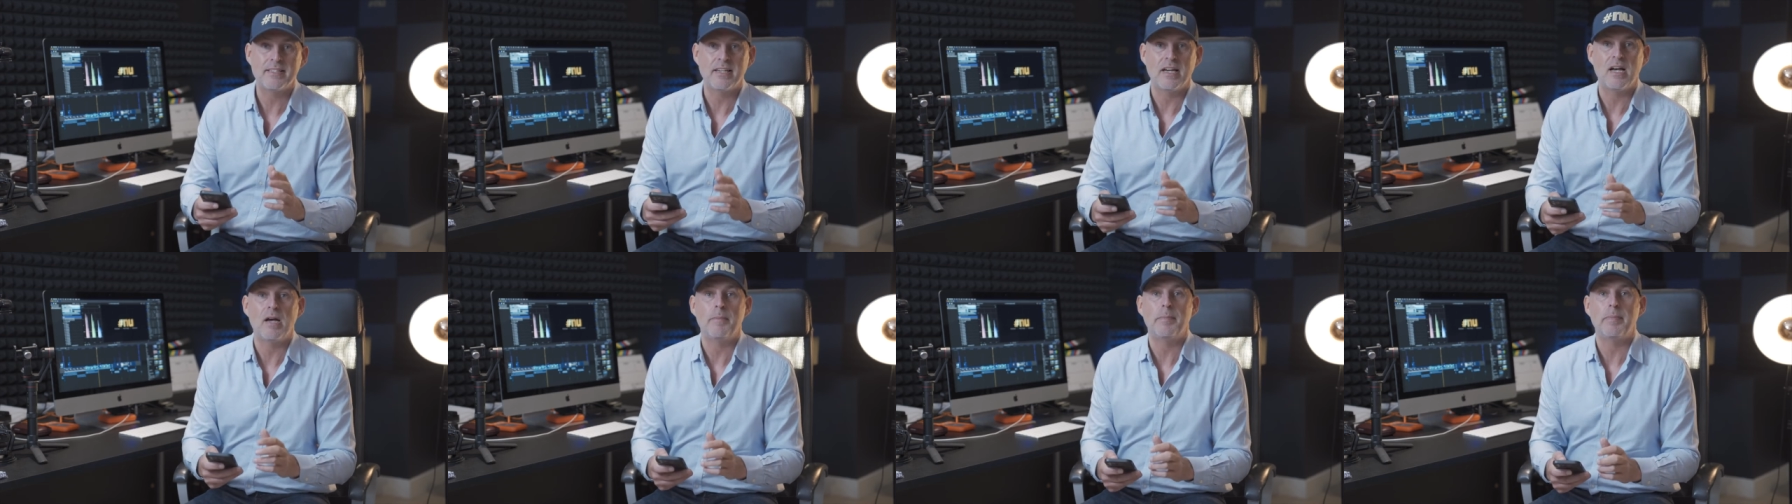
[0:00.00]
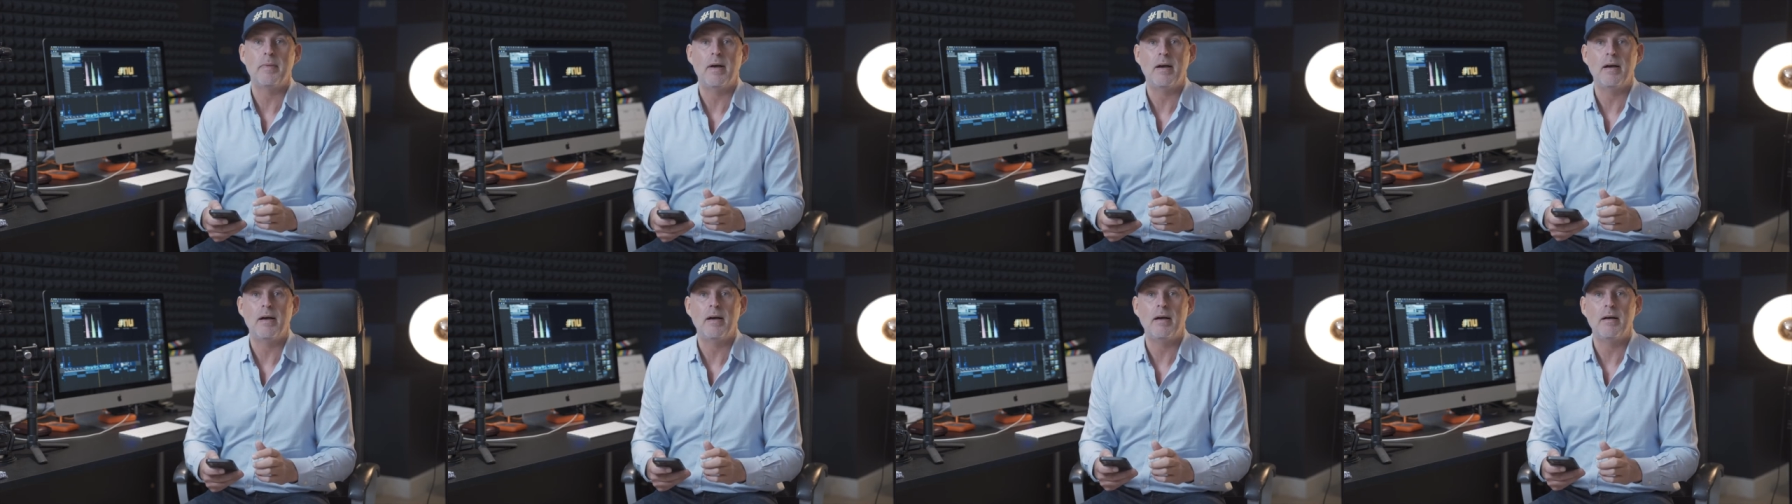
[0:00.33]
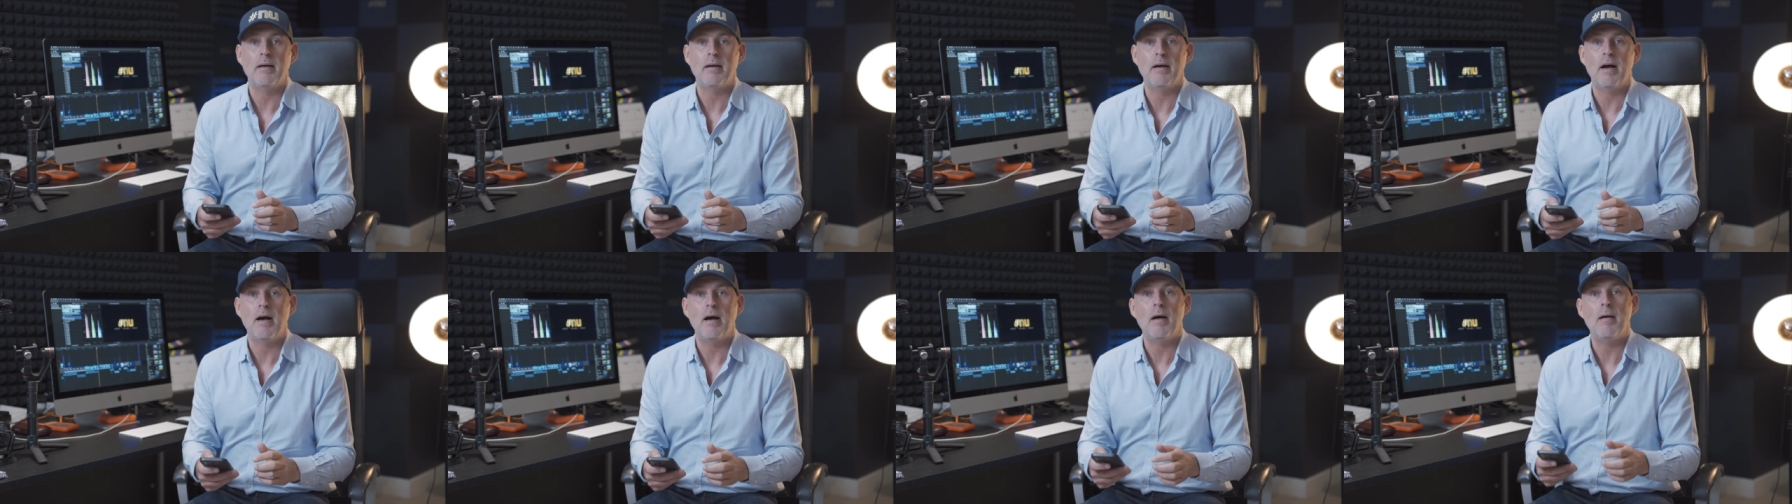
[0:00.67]
up
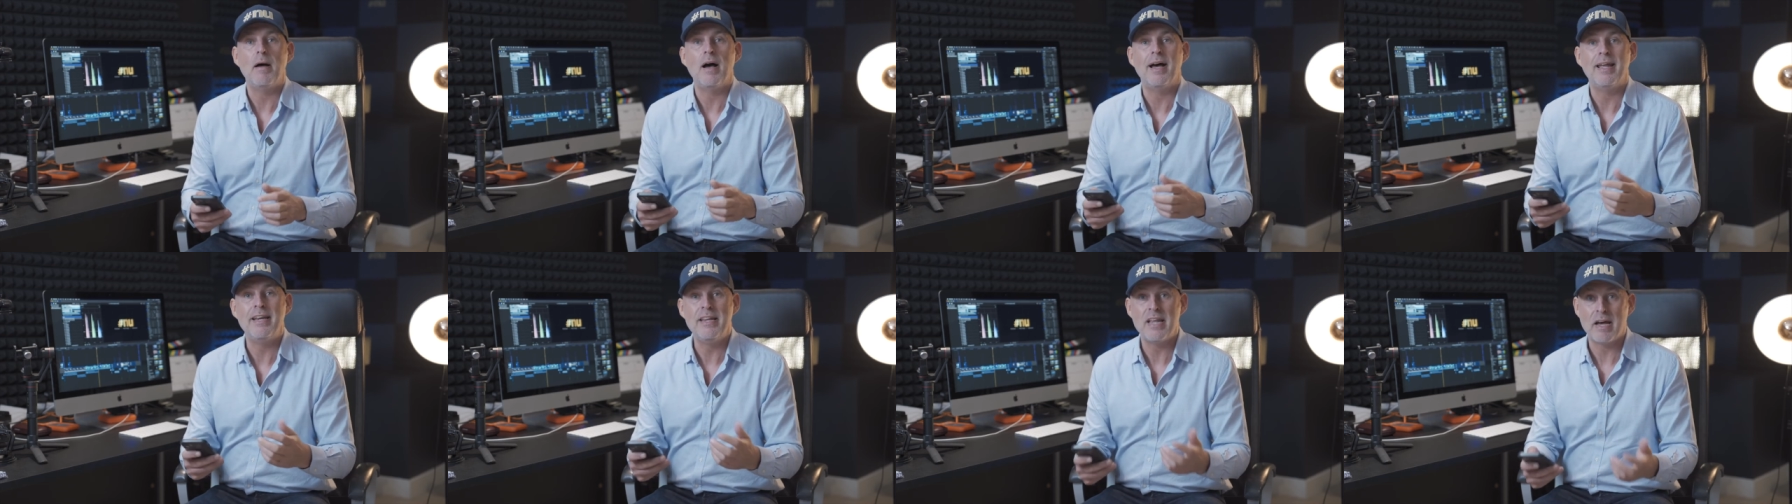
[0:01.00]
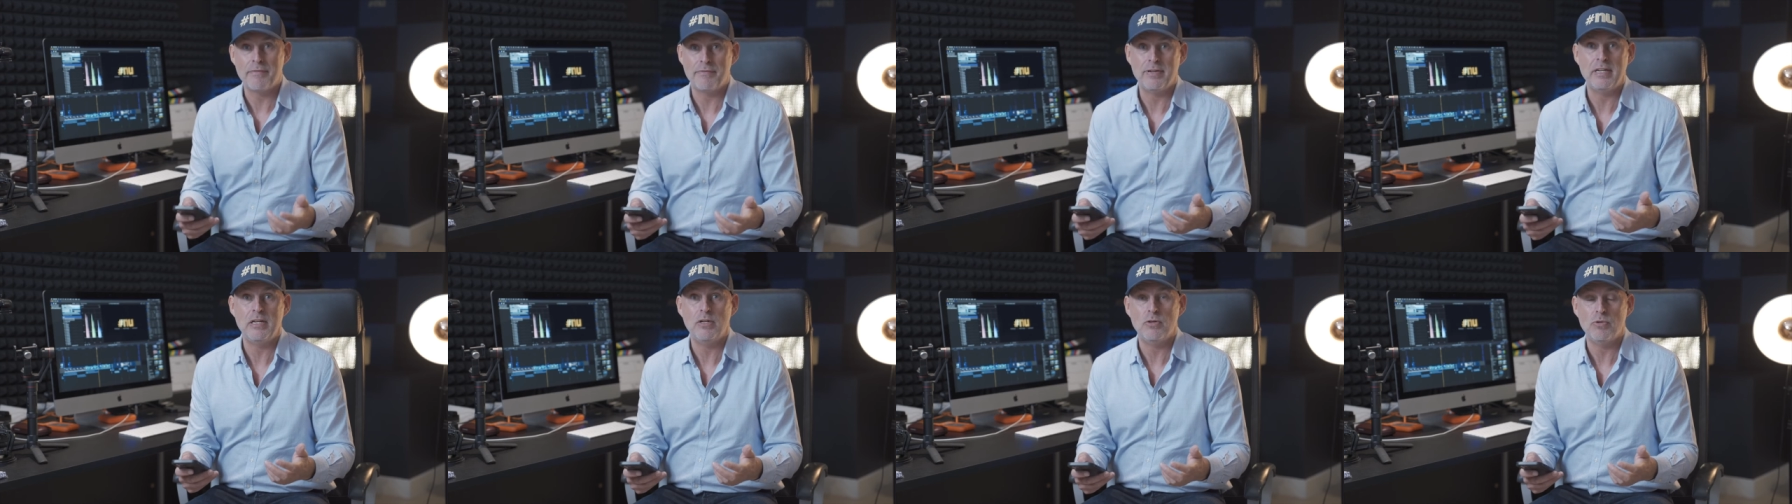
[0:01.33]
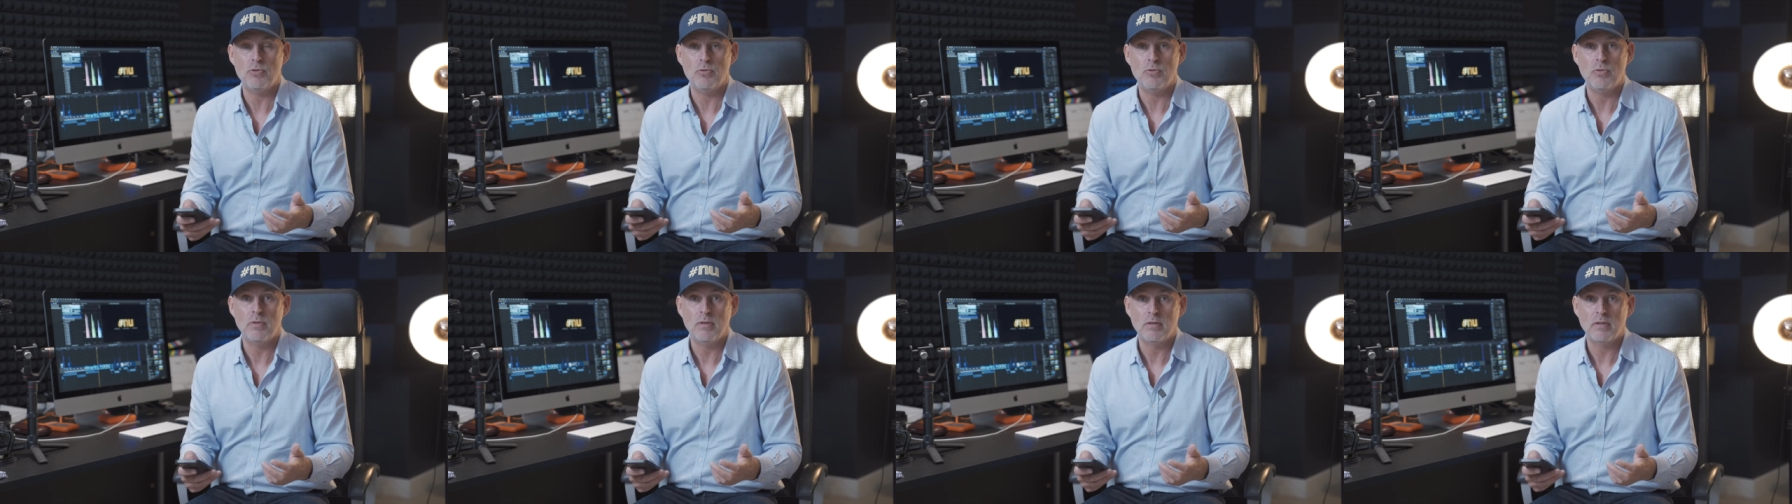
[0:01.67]
another
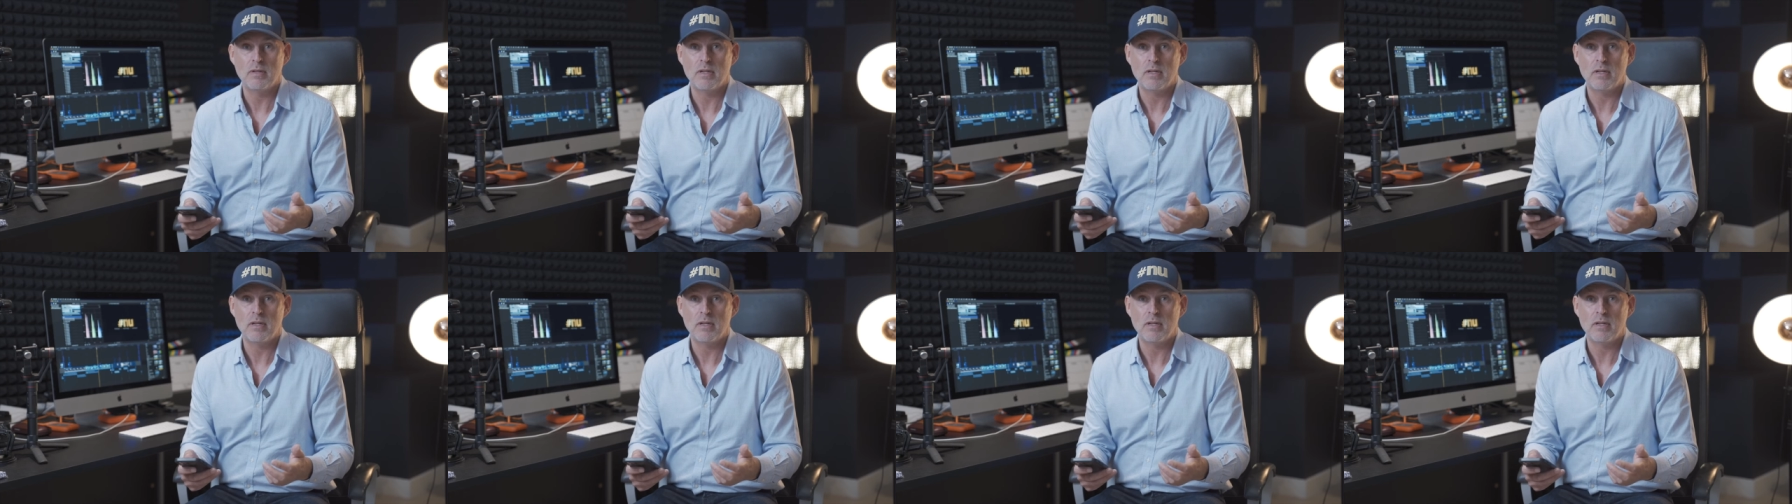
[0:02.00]
little